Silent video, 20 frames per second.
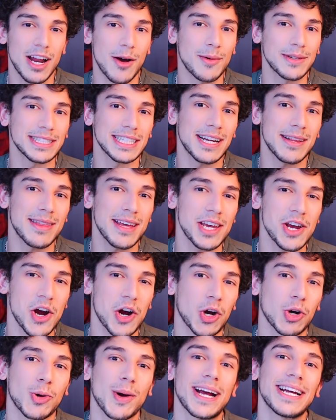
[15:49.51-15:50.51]
No one's gonna think you're
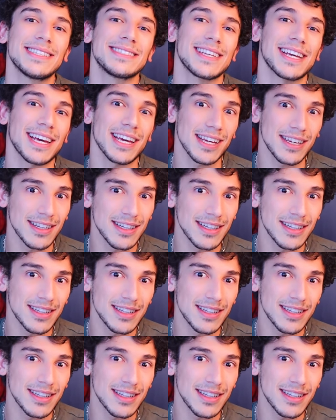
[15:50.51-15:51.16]
crazy.